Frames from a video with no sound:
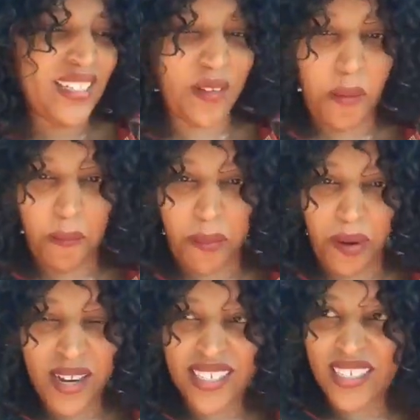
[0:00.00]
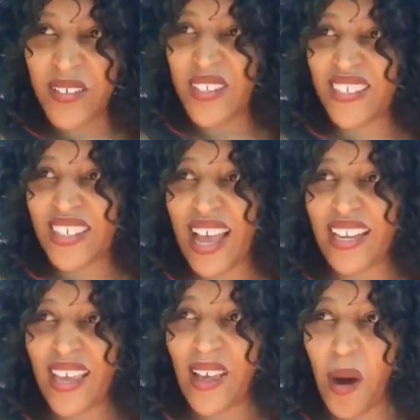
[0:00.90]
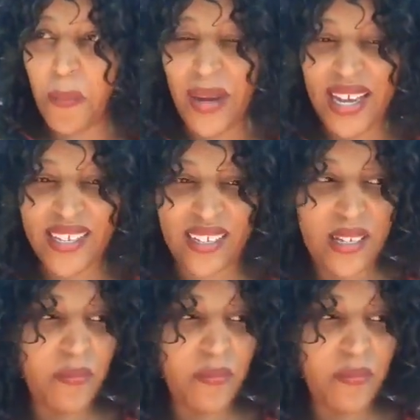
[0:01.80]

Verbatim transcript: to produce and help us